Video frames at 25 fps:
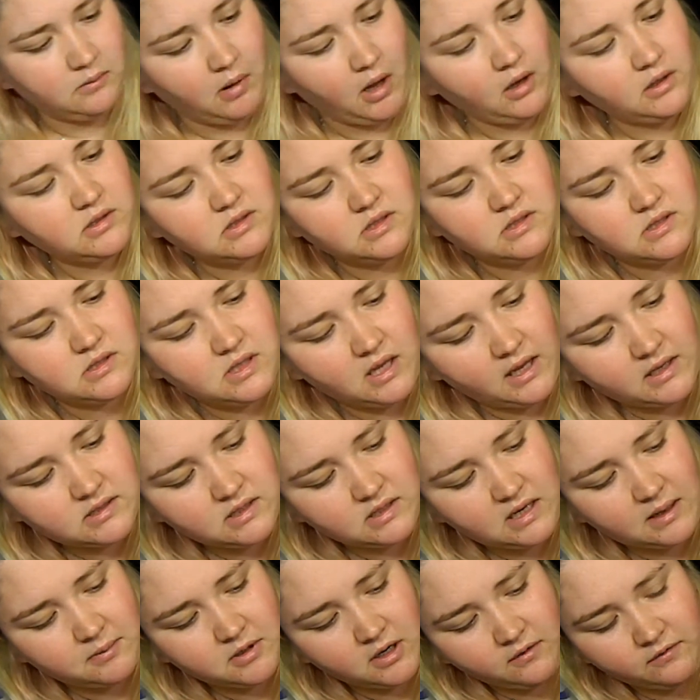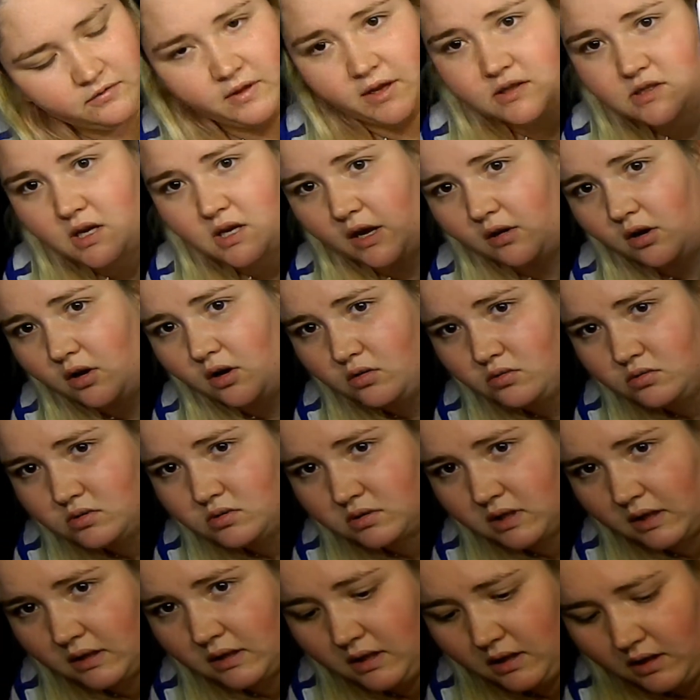the box, this is the AC adapter and flex air hose.
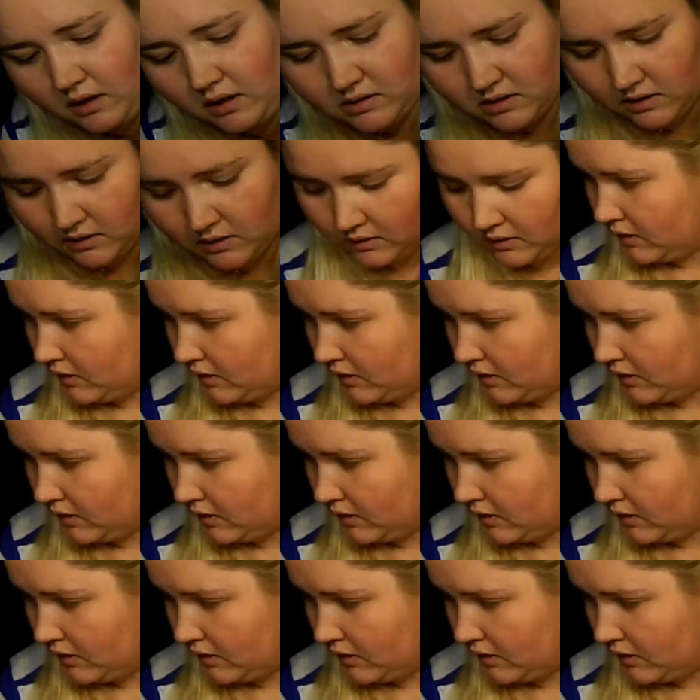Looks like that.